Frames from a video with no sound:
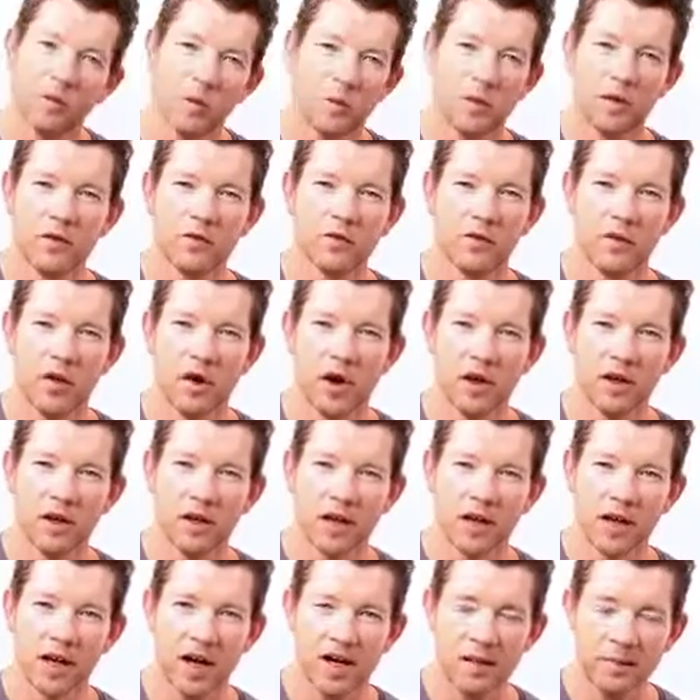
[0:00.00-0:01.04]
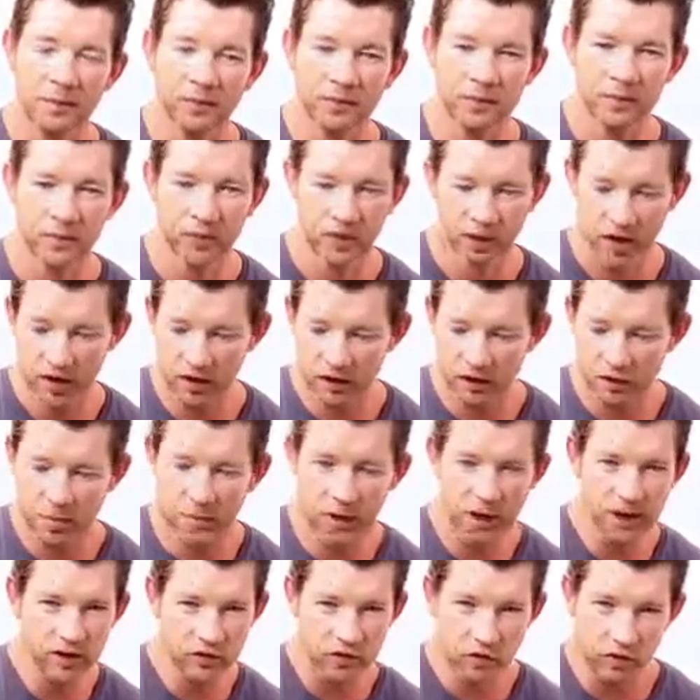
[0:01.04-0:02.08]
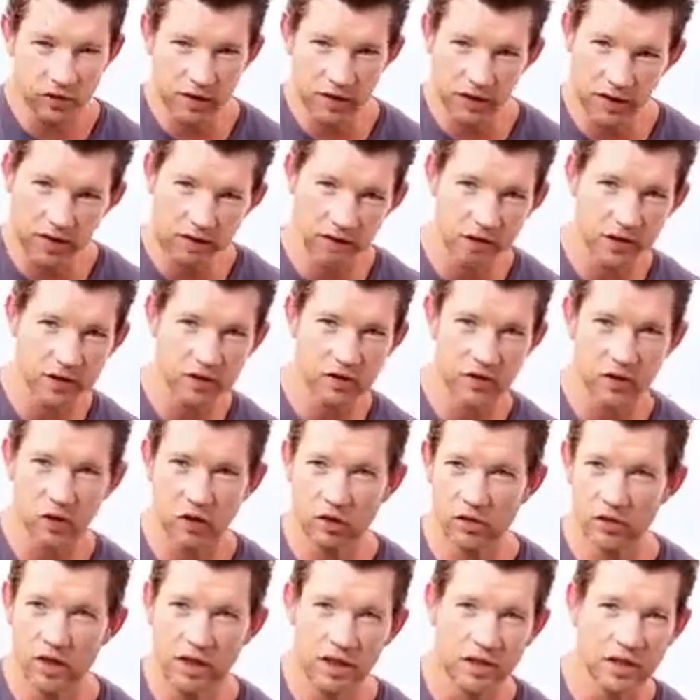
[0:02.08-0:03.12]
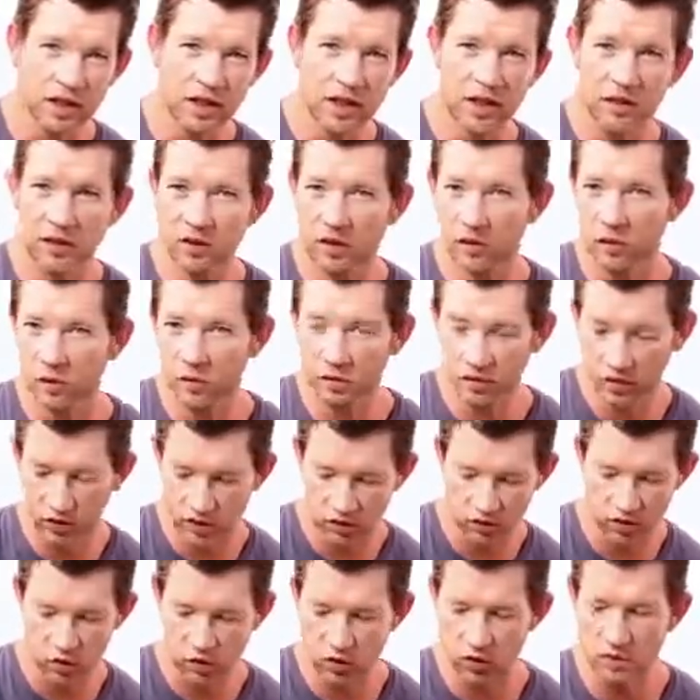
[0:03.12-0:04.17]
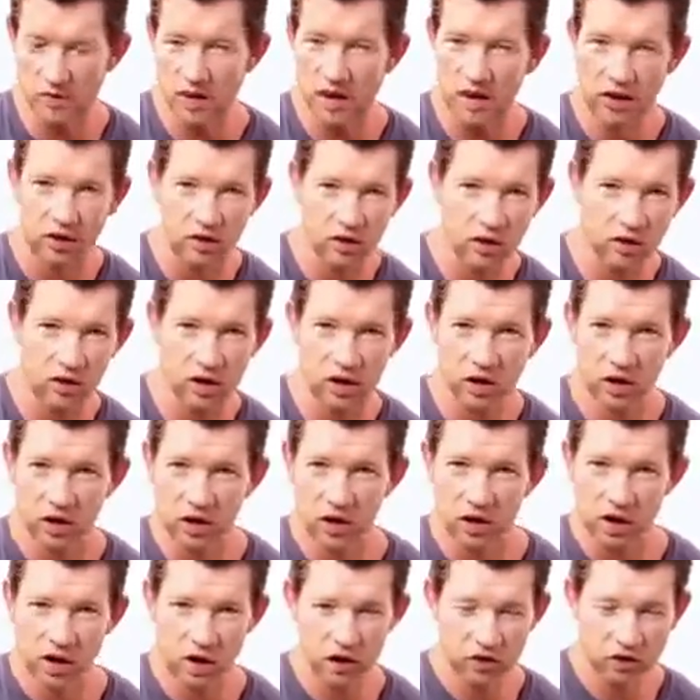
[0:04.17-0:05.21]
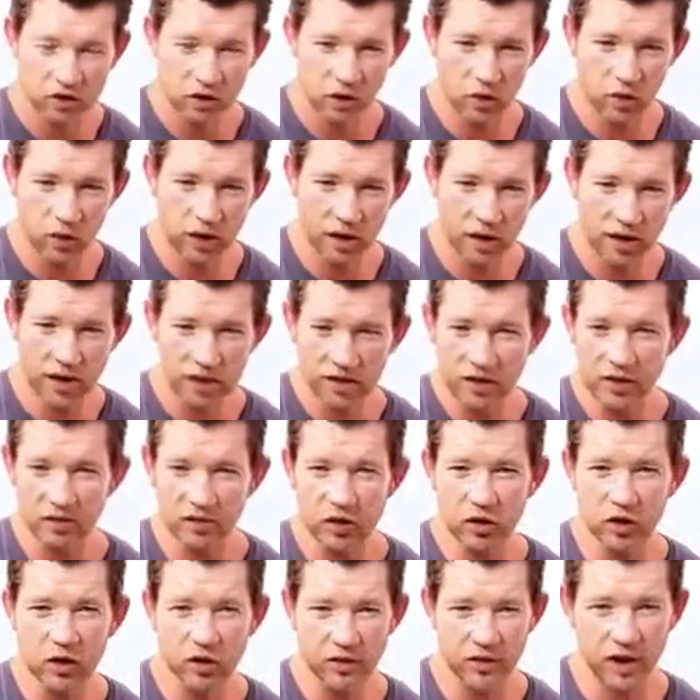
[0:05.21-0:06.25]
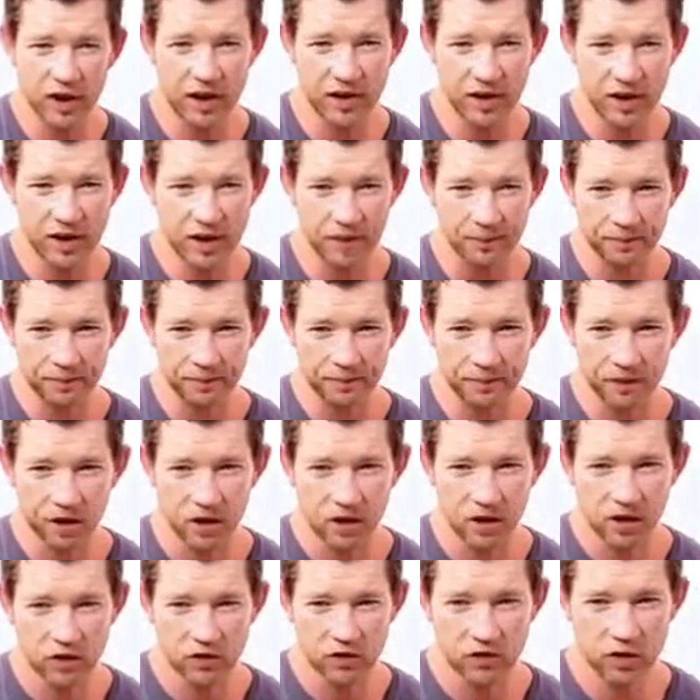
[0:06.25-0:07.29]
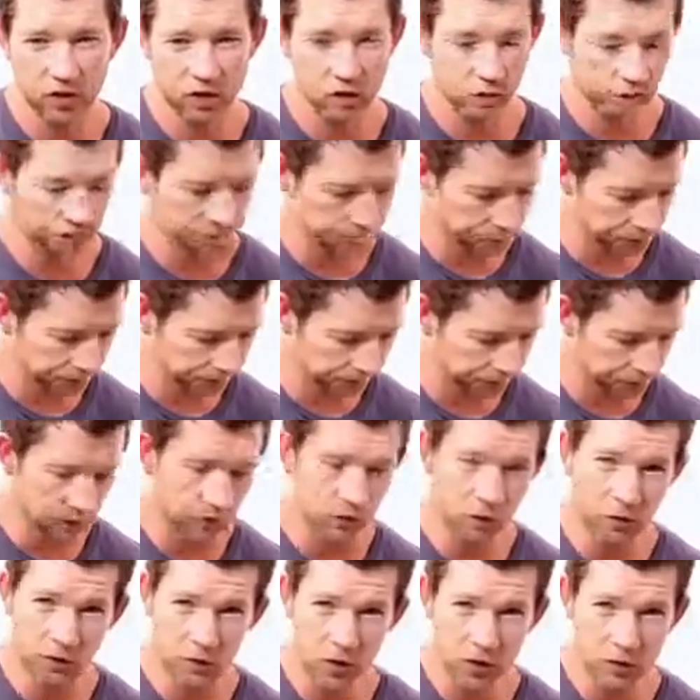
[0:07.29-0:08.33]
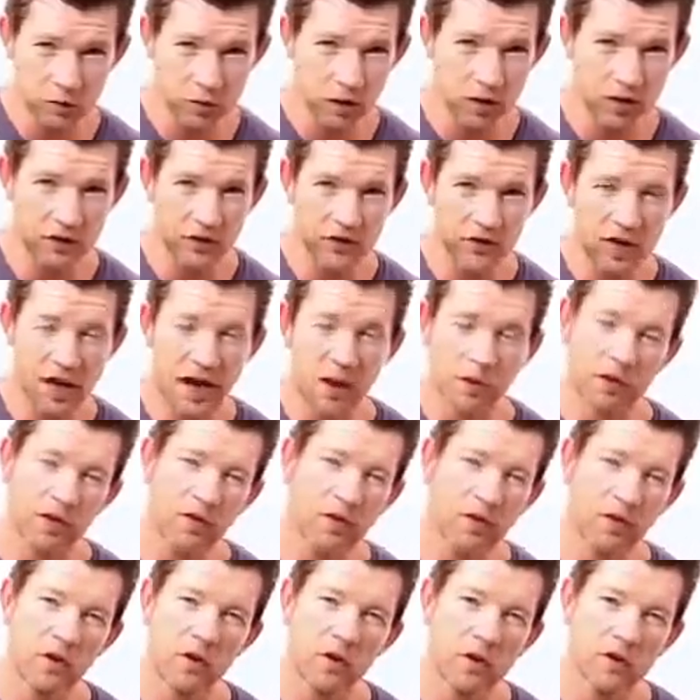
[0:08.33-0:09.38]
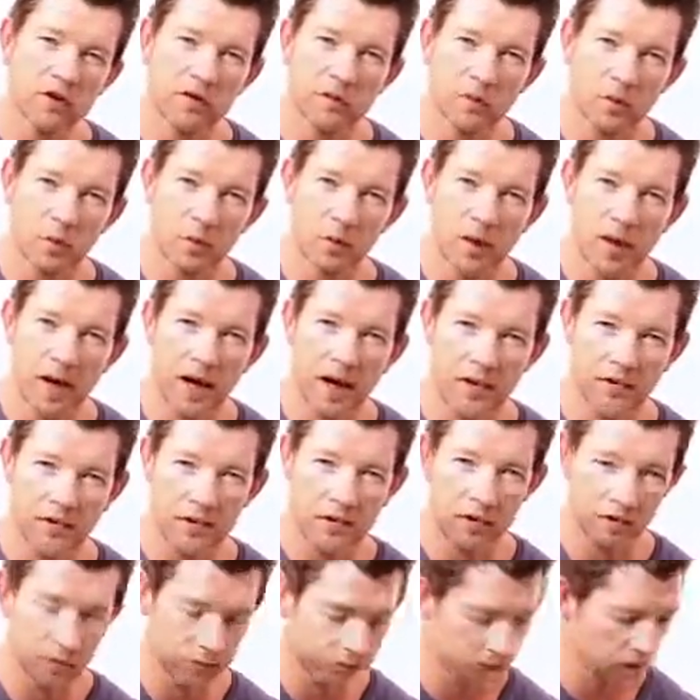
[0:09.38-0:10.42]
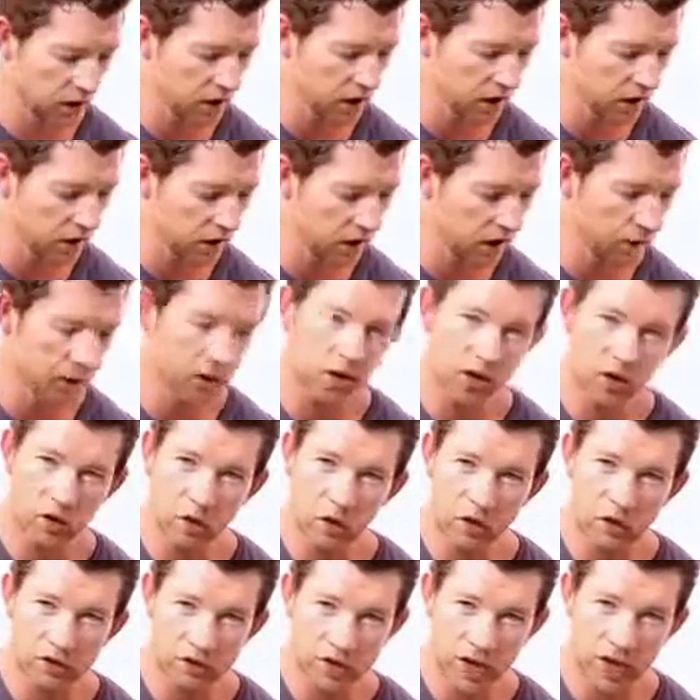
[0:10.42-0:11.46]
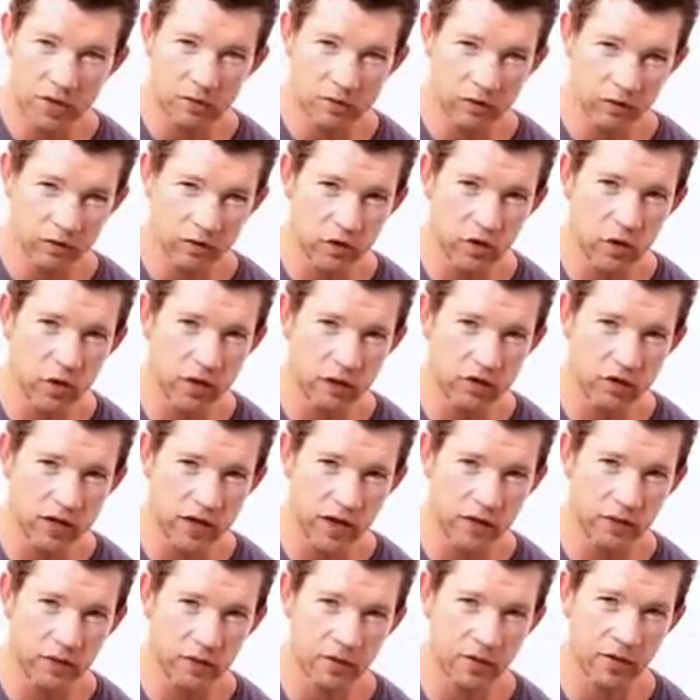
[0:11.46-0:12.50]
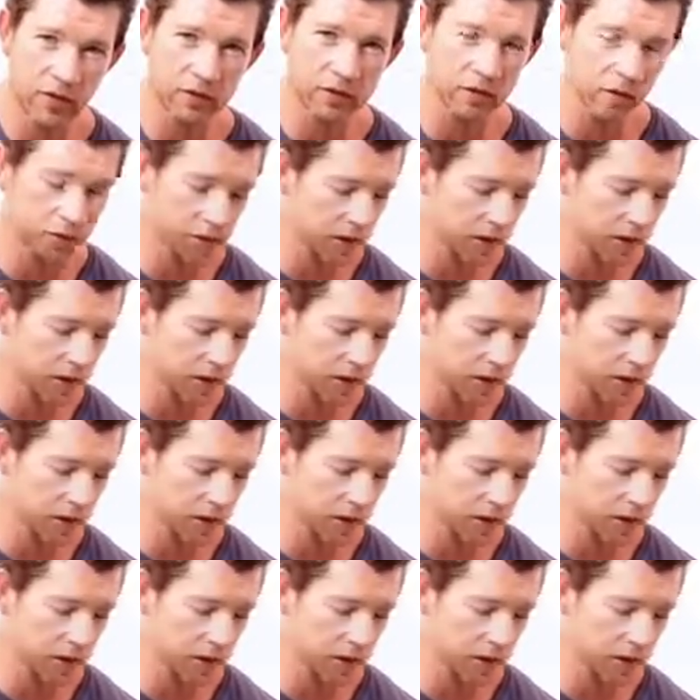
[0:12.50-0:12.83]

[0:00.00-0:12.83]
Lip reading: we'll be fine, okay? And it's based on that tick-tock technique that I talk about a lot. So let's have a look at that now. So first we're going to start with a very simple part of it. I'm going to do the same, so if you do the same thing for